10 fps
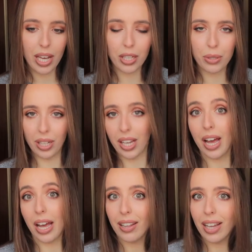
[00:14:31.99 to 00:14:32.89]
Actually,
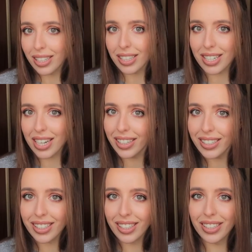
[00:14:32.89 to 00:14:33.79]
I like the
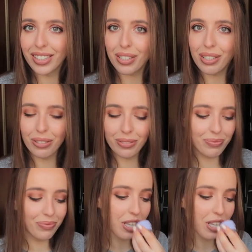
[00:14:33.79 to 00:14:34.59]
scent, so